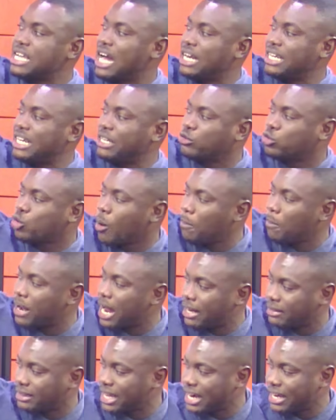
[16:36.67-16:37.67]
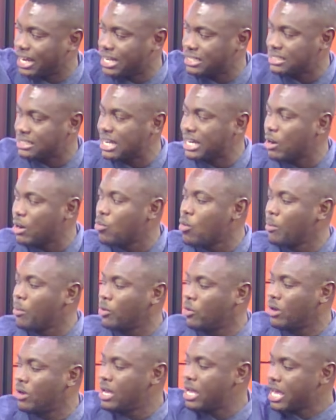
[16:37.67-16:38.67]
the top attackers
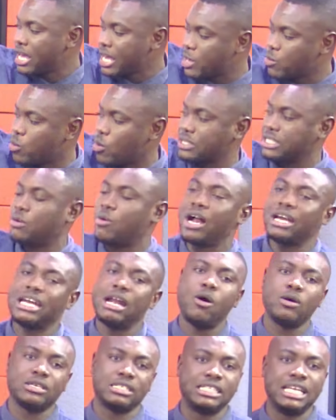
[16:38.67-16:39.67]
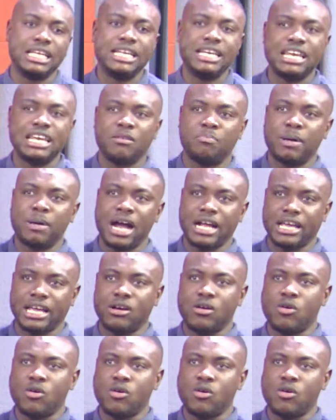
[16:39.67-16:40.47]
he was the one that was leading the pack.